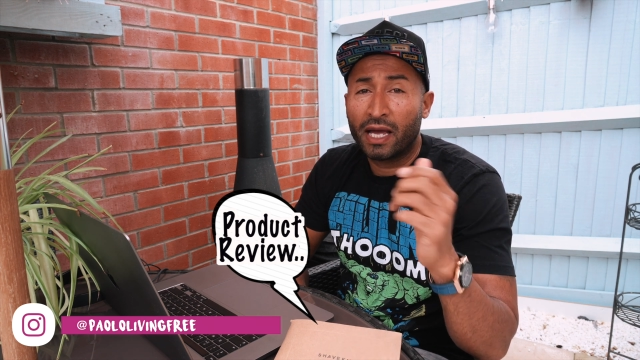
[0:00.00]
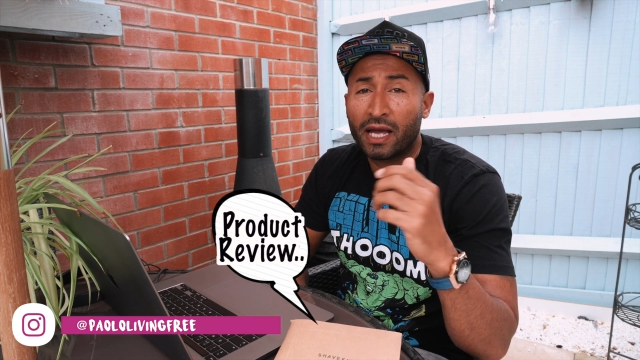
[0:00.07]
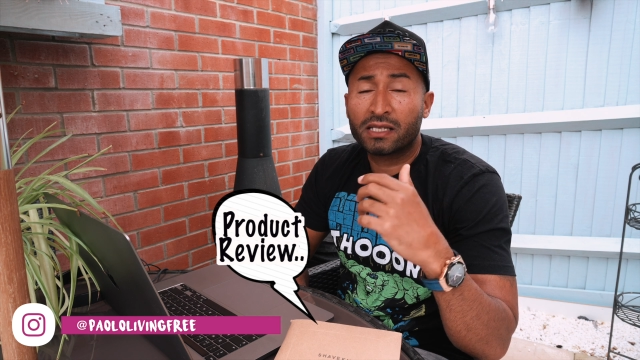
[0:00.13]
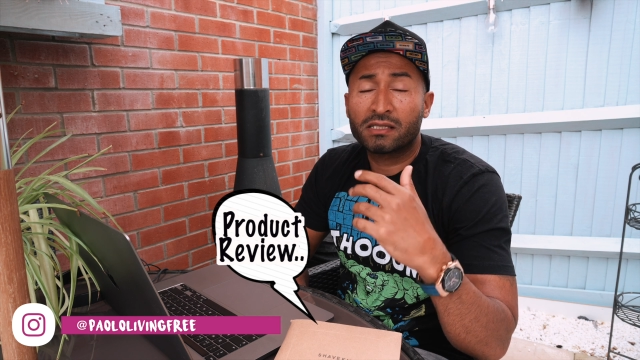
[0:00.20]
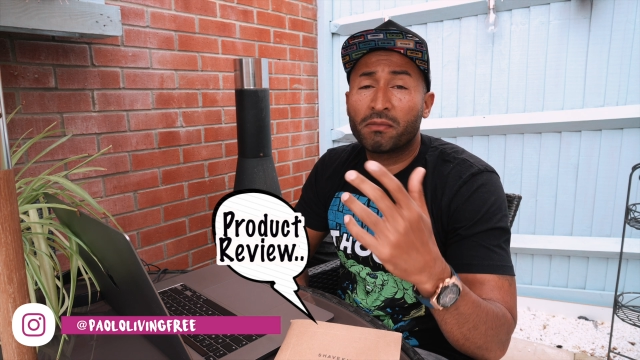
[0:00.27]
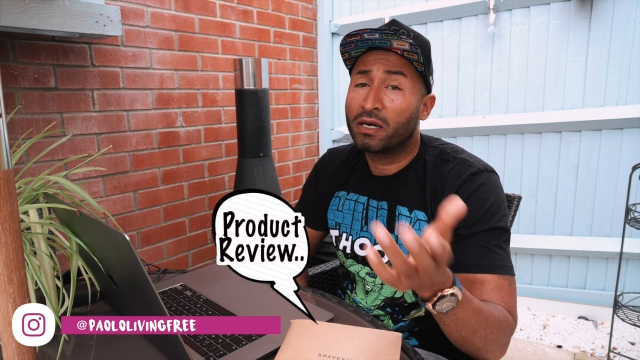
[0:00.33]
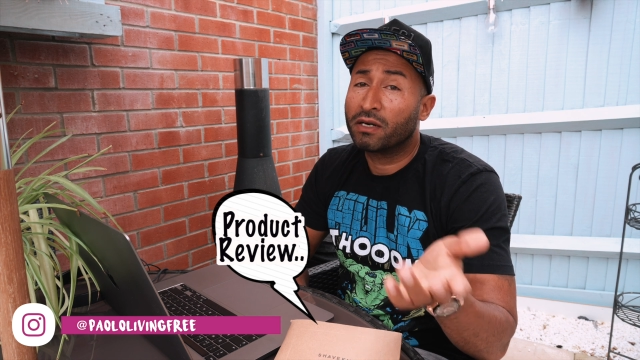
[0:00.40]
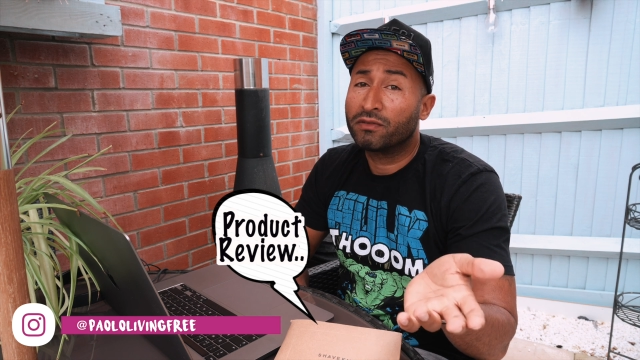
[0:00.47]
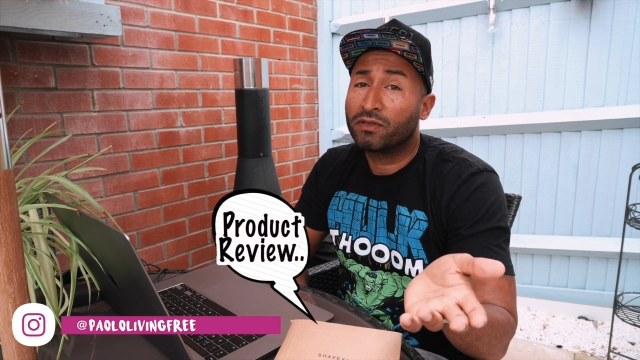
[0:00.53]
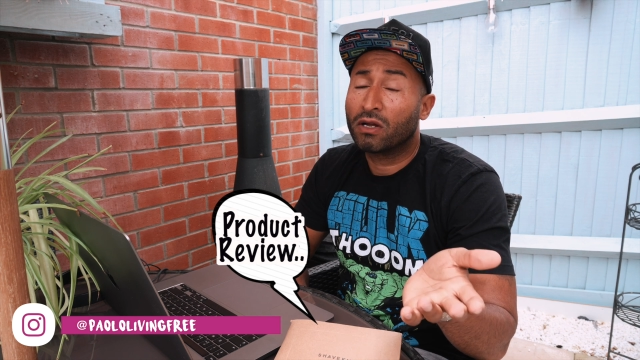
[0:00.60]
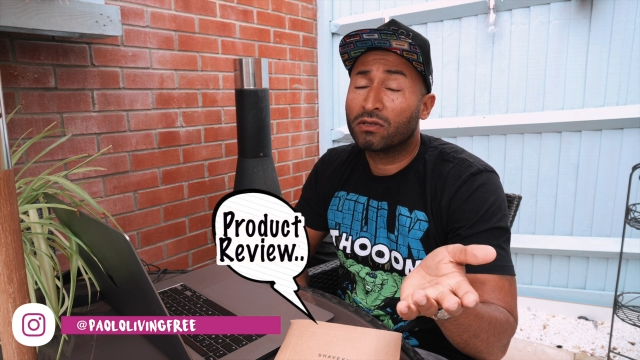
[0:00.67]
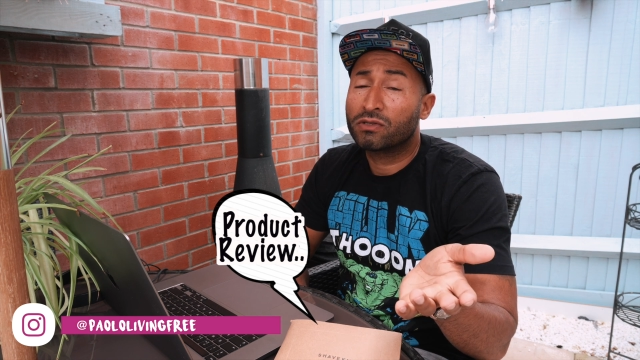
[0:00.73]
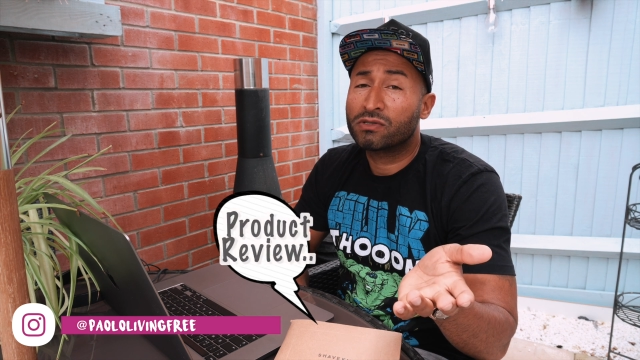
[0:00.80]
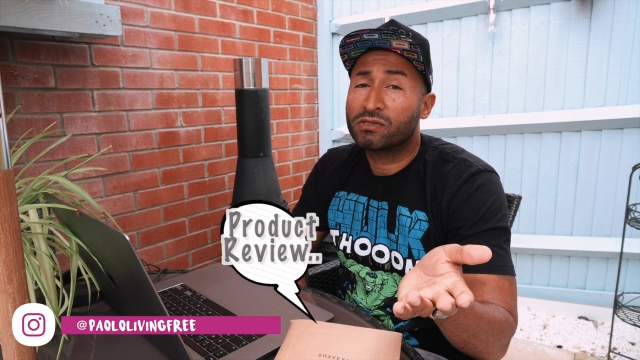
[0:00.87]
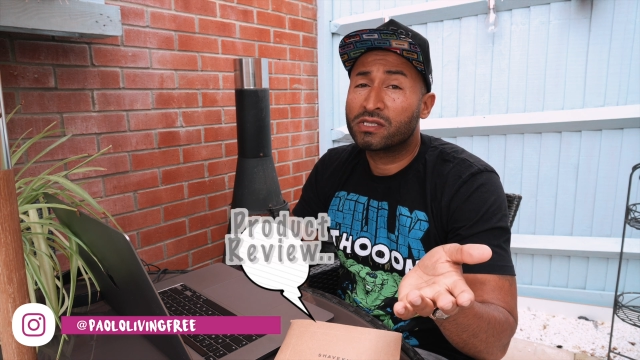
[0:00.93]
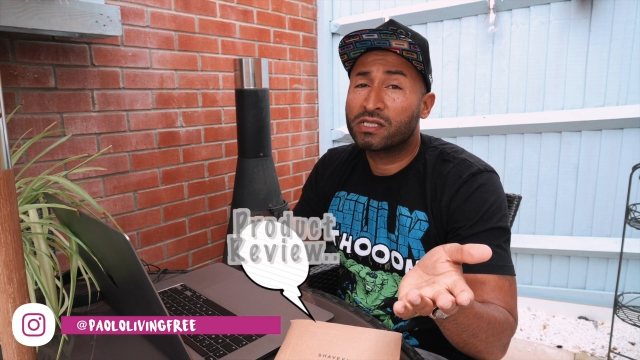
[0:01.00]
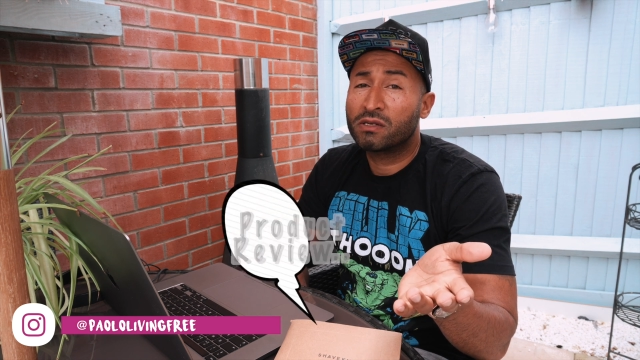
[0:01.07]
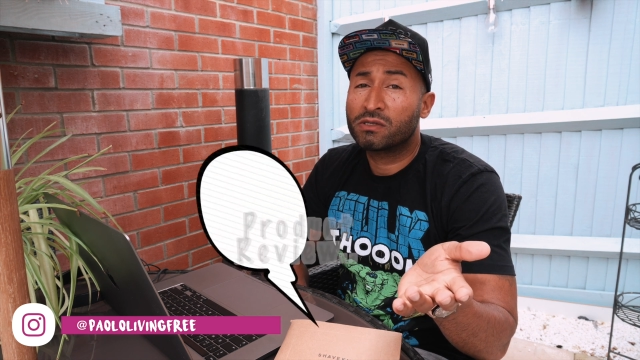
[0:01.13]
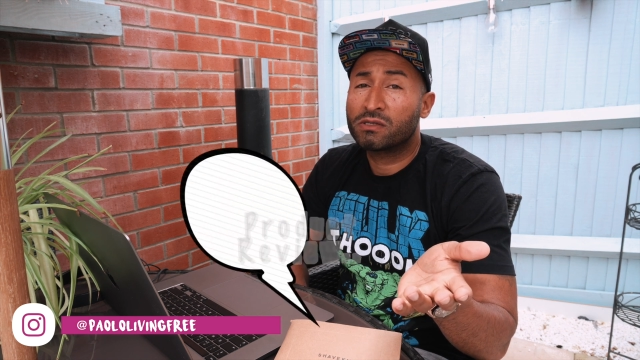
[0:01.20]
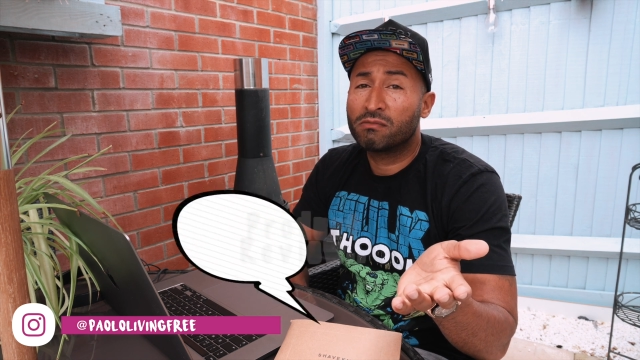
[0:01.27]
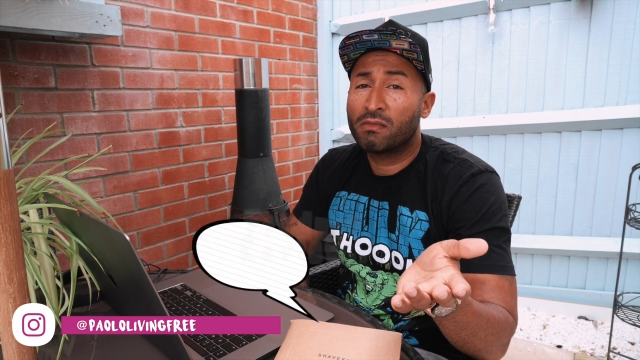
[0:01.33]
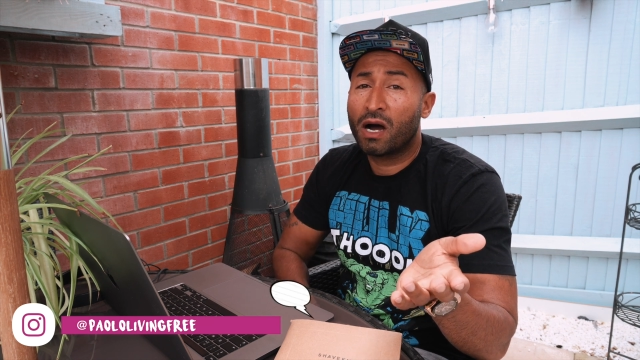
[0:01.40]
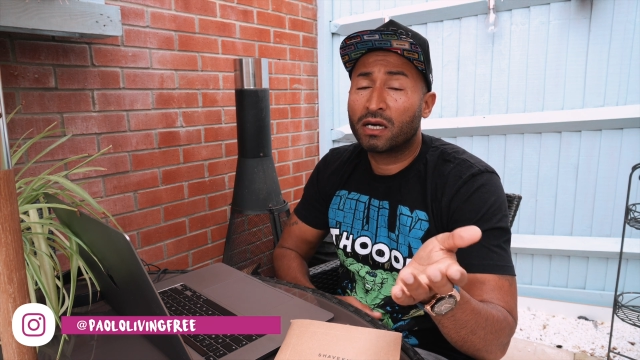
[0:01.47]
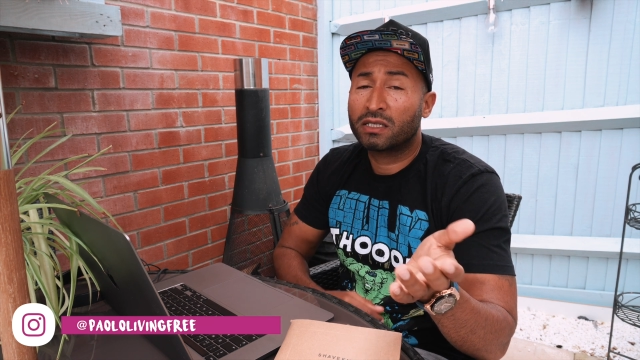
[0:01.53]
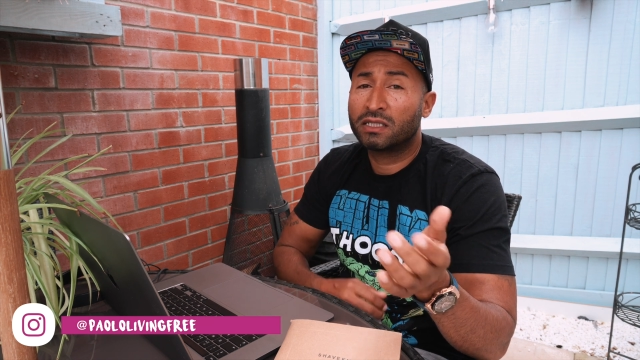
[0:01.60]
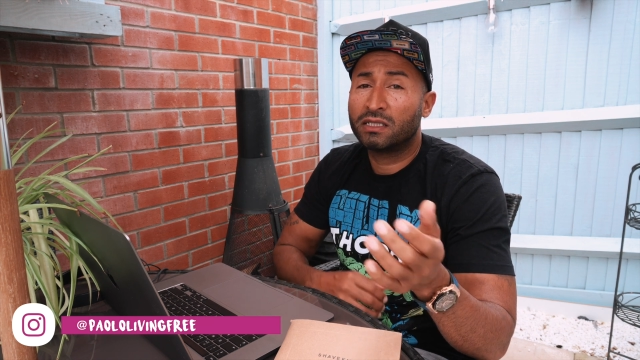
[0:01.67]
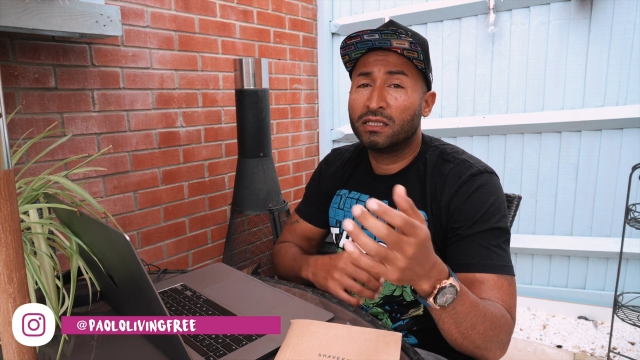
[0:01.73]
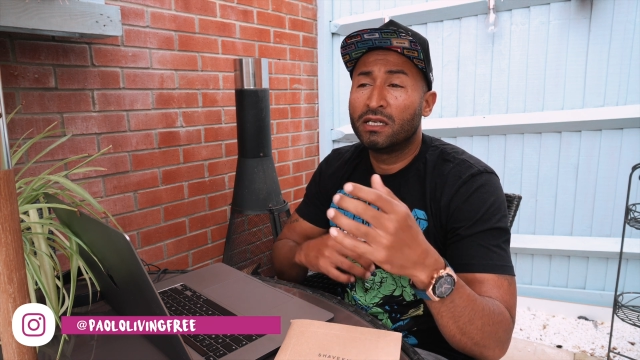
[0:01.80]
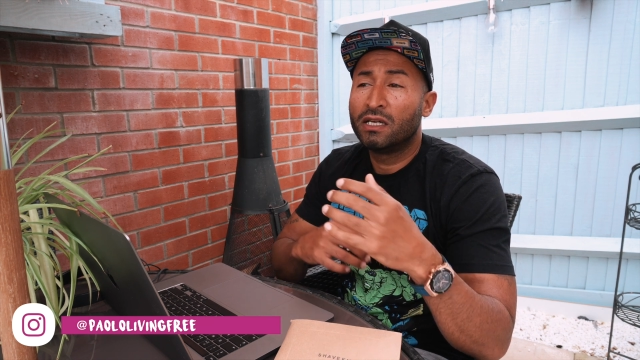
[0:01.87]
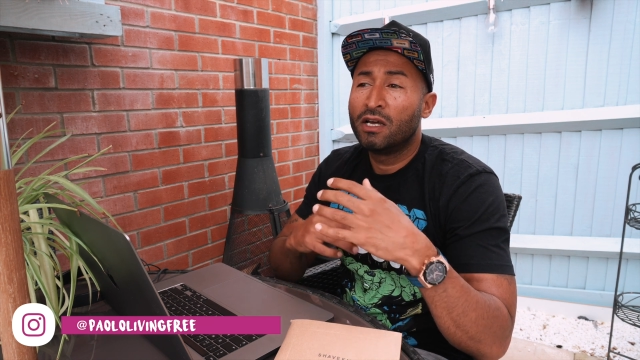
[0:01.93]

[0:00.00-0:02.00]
X amount of dollars in sales and marketing